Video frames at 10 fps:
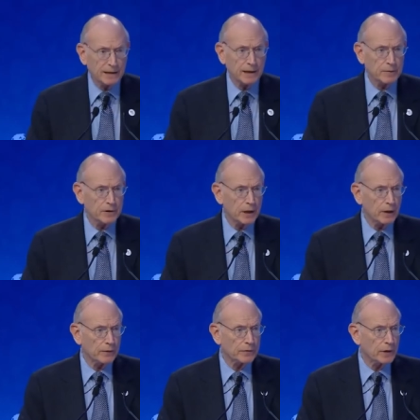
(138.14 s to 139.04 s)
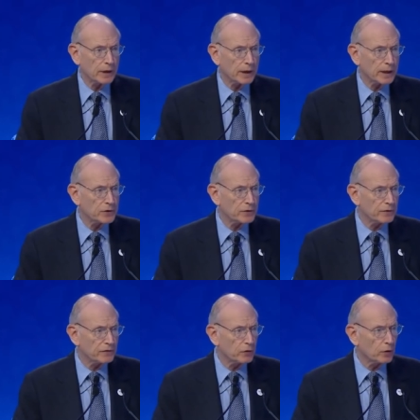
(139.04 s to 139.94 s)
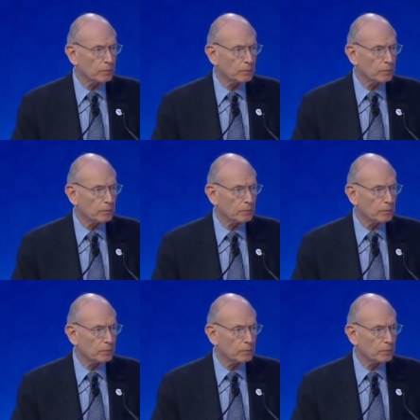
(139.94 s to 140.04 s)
themselves against the full